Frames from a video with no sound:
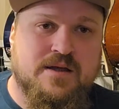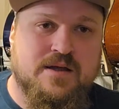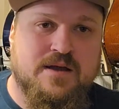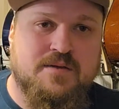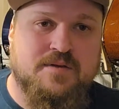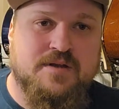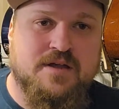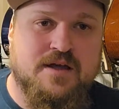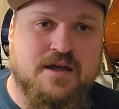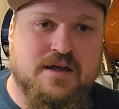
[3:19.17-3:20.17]
I would
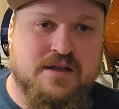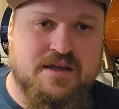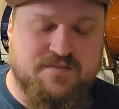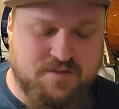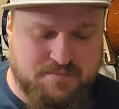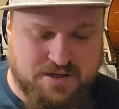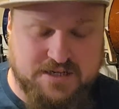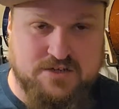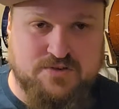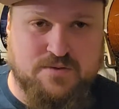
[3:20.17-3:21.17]
give the
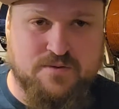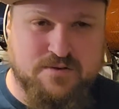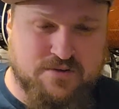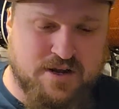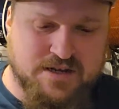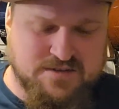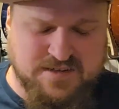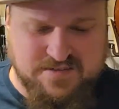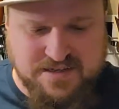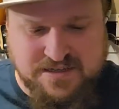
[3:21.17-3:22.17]
monkey shoulder a try, because they
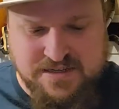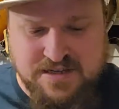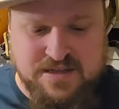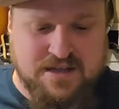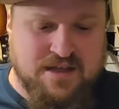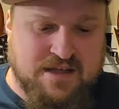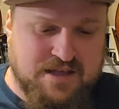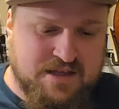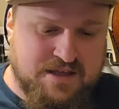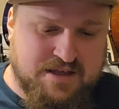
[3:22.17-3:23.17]
say
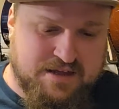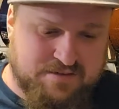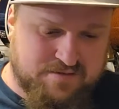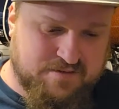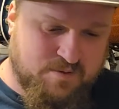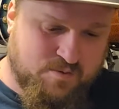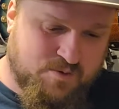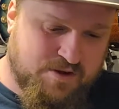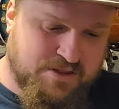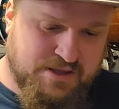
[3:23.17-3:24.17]
it's
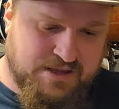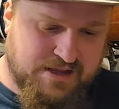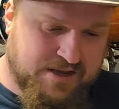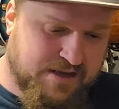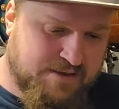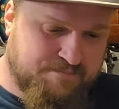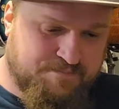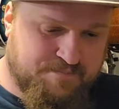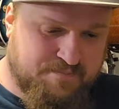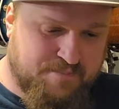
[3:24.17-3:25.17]
one of the
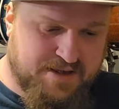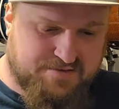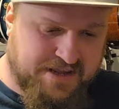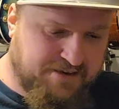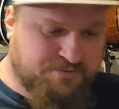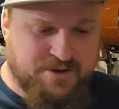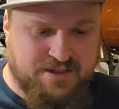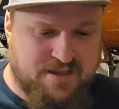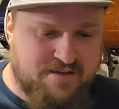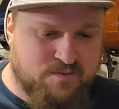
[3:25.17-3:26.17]
best entry
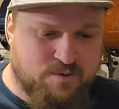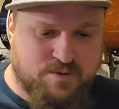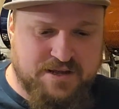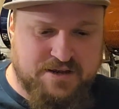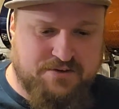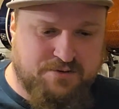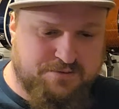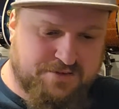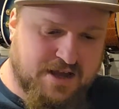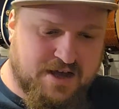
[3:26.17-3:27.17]
level into
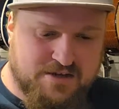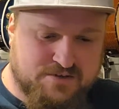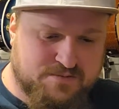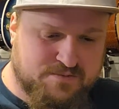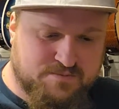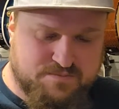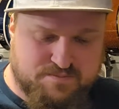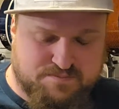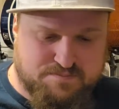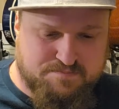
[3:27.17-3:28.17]
scotch
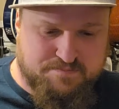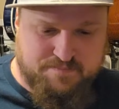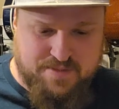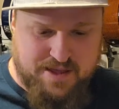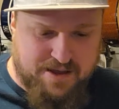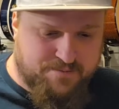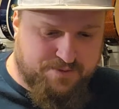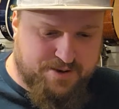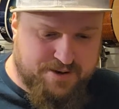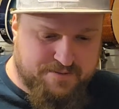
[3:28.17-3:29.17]
out
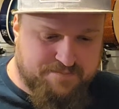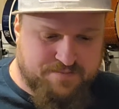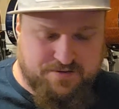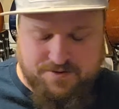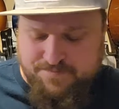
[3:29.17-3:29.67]
there. So,